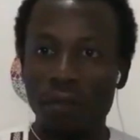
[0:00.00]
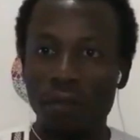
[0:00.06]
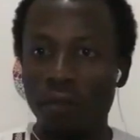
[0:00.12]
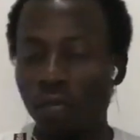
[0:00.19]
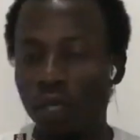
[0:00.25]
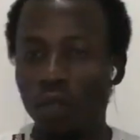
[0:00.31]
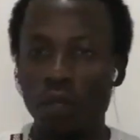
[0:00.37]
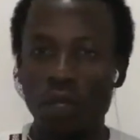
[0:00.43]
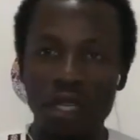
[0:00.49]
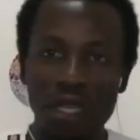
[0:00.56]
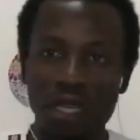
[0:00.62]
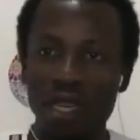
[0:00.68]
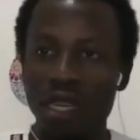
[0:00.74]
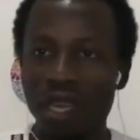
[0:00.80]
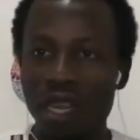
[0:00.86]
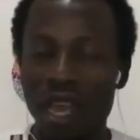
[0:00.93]

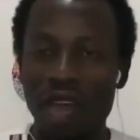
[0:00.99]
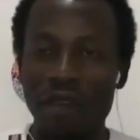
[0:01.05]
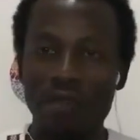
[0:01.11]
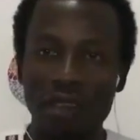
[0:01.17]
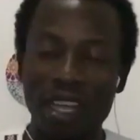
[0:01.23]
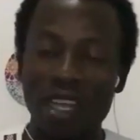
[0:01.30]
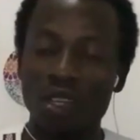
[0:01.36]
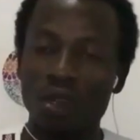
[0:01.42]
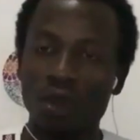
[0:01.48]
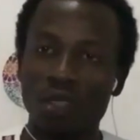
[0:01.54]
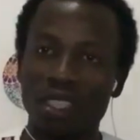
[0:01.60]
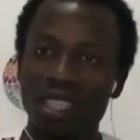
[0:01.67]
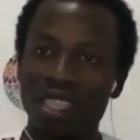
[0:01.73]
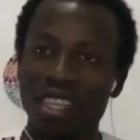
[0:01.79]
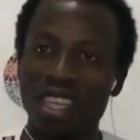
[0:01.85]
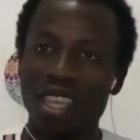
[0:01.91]
between African
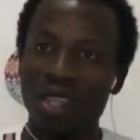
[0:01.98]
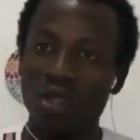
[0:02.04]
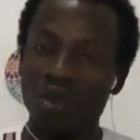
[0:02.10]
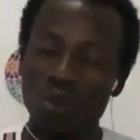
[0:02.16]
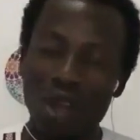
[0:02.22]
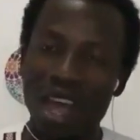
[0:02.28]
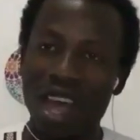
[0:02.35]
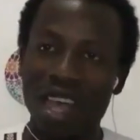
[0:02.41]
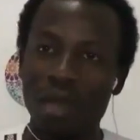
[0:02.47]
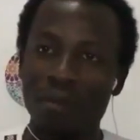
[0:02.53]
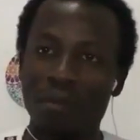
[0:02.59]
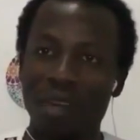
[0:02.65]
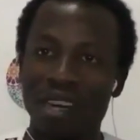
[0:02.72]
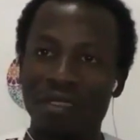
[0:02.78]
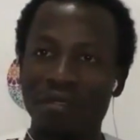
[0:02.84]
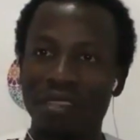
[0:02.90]
countries, you are a
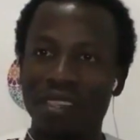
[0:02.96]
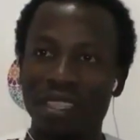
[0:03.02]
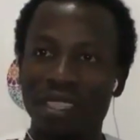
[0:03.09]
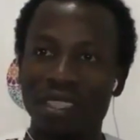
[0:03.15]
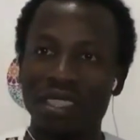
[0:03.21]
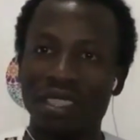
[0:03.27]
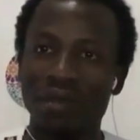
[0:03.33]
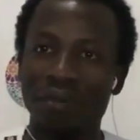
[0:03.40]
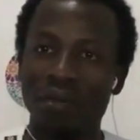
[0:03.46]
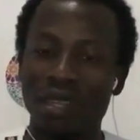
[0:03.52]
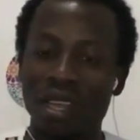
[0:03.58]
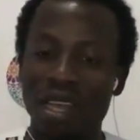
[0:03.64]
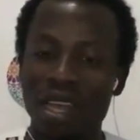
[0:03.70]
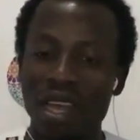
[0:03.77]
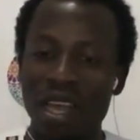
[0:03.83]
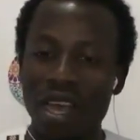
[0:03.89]
Pan-Africanism.
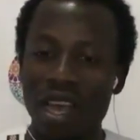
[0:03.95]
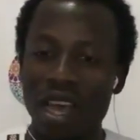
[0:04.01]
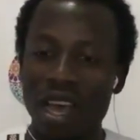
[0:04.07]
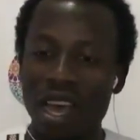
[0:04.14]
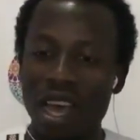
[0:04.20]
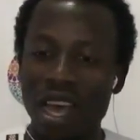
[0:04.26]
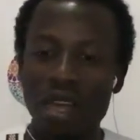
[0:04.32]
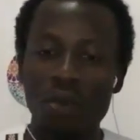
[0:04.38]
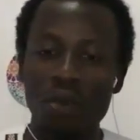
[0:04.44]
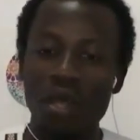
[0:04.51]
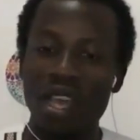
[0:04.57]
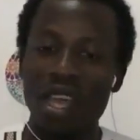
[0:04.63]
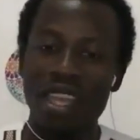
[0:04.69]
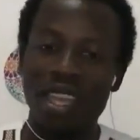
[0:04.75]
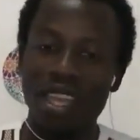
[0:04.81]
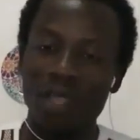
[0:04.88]
And we
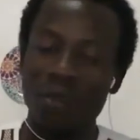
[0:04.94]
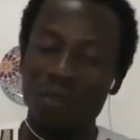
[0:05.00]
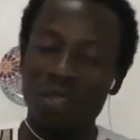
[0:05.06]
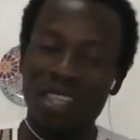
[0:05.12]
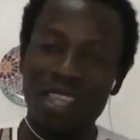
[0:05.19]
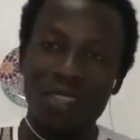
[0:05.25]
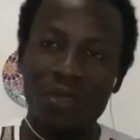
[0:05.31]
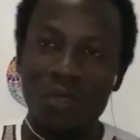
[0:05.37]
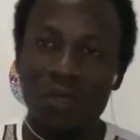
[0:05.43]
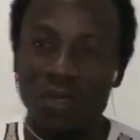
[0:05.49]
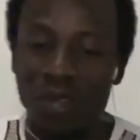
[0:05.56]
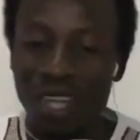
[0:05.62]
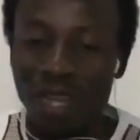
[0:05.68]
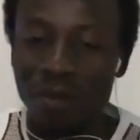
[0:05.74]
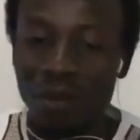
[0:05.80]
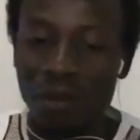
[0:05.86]
are here today to
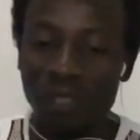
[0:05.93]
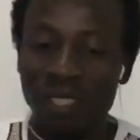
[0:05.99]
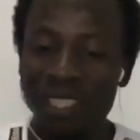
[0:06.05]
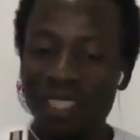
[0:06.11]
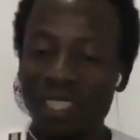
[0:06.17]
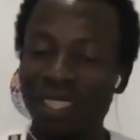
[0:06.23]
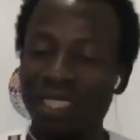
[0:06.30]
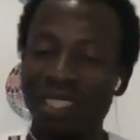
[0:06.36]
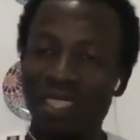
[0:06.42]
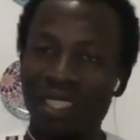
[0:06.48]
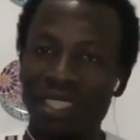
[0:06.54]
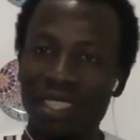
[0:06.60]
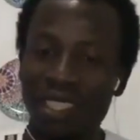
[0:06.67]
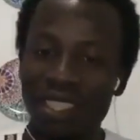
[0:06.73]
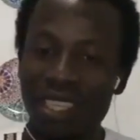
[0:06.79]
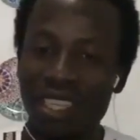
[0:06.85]
talk about it.
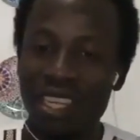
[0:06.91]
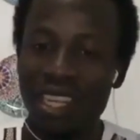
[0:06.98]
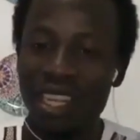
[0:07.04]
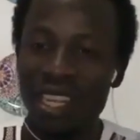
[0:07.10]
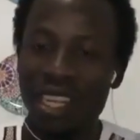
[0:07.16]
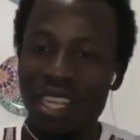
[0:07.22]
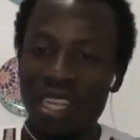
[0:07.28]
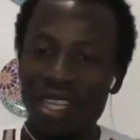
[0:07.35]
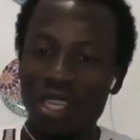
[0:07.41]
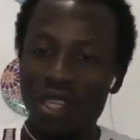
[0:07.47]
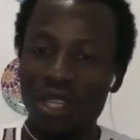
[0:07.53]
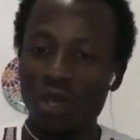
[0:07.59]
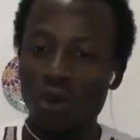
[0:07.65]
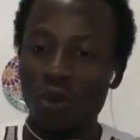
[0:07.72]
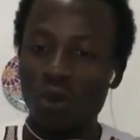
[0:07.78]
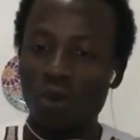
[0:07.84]

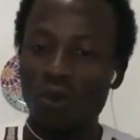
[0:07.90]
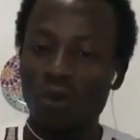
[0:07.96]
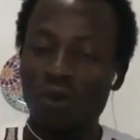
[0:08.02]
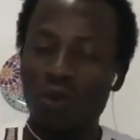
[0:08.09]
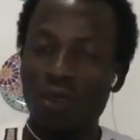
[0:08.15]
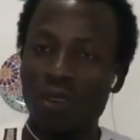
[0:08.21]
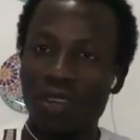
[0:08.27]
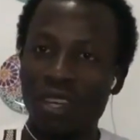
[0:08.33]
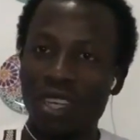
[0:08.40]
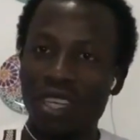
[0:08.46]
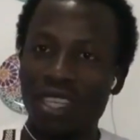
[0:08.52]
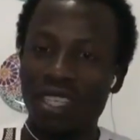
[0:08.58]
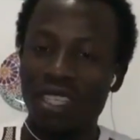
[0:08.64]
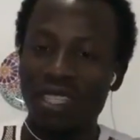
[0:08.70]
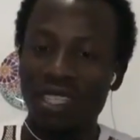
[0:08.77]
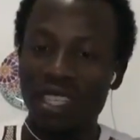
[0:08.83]
So
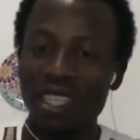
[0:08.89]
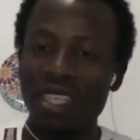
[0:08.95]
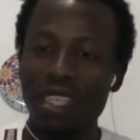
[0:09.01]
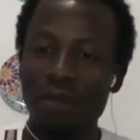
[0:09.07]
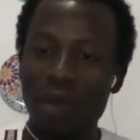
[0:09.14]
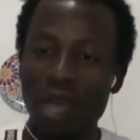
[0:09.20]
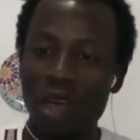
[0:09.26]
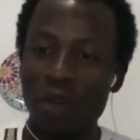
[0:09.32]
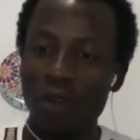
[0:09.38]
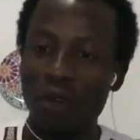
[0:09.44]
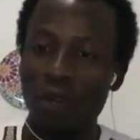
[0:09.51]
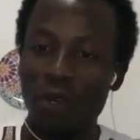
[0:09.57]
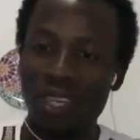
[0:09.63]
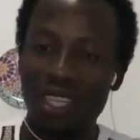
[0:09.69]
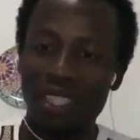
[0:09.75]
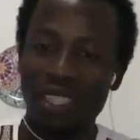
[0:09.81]
this is my own
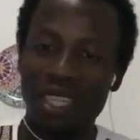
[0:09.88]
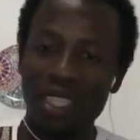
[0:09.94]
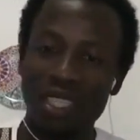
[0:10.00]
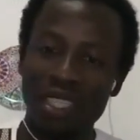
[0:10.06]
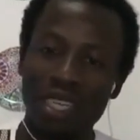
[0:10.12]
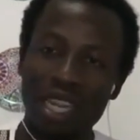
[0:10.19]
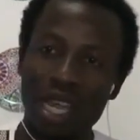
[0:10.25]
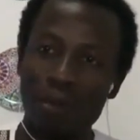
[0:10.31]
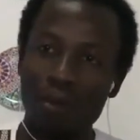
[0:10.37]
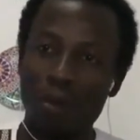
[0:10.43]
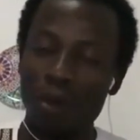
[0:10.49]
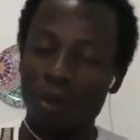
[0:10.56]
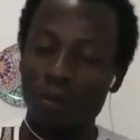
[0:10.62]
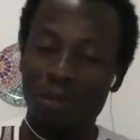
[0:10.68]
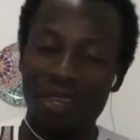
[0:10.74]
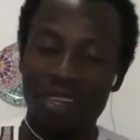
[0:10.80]
understanding
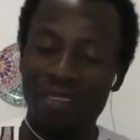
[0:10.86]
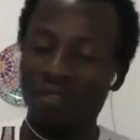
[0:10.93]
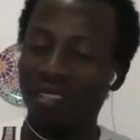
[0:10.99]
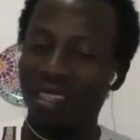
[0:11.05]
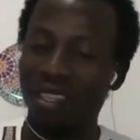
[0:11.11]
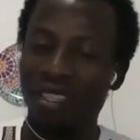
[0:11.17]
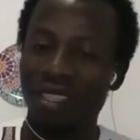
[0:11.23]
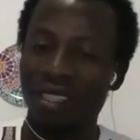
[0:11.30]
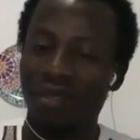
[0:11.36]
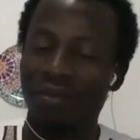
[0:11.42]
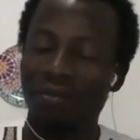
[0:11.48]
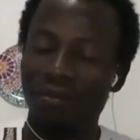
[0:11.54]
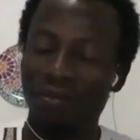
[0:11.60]
about Pan-Africanism.